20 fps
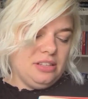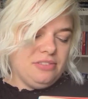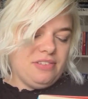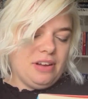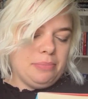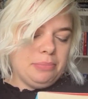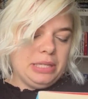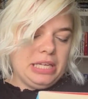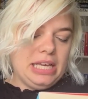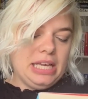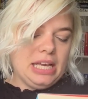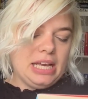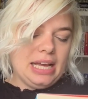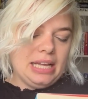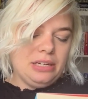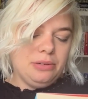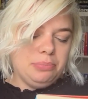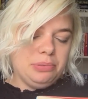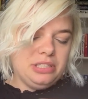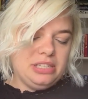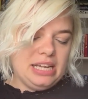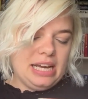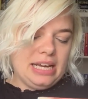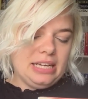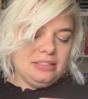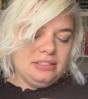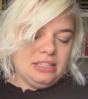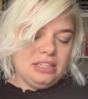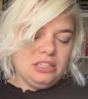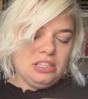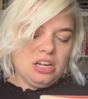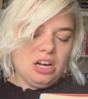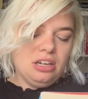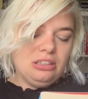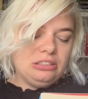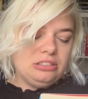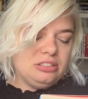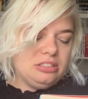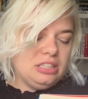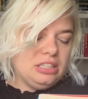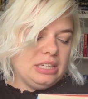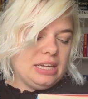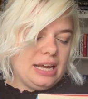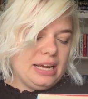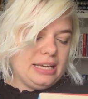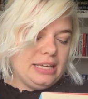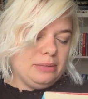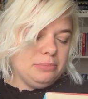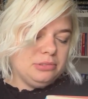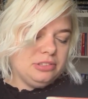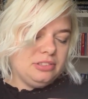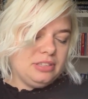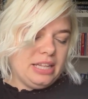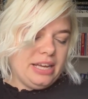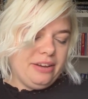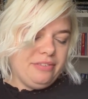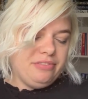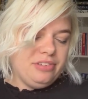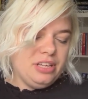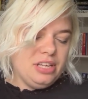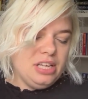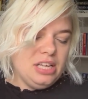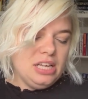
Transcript: the family he cannot protect, and the constant lie he must live.